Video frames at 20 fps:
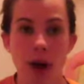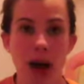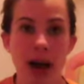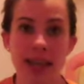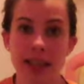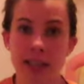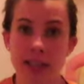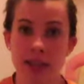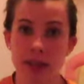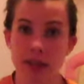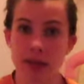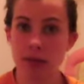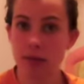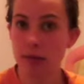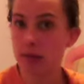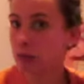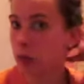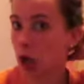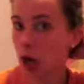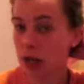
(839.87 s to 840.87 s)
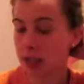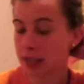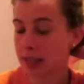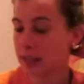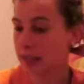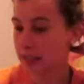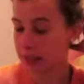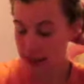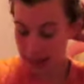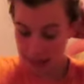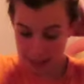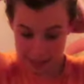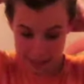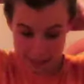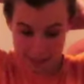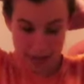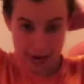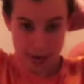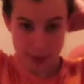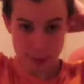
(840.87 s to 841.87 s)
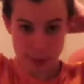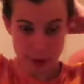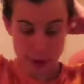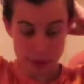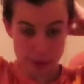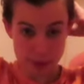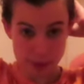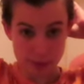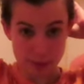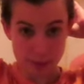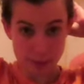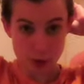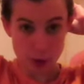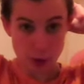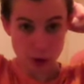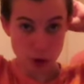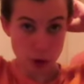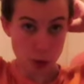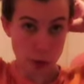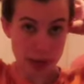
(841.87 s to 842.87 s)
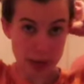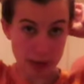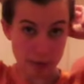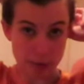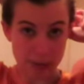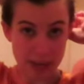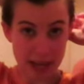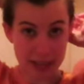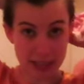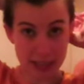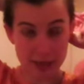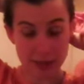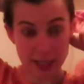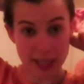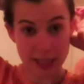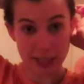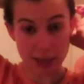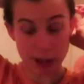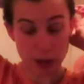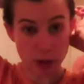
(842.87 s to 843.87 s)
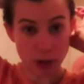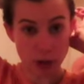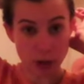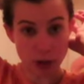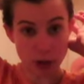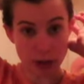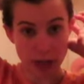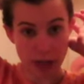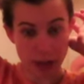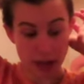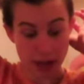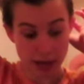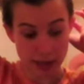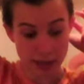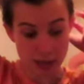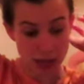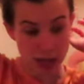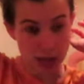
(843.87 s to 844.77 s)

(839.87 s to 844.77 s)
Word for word: as us and entertainment doing the activities that you can do there and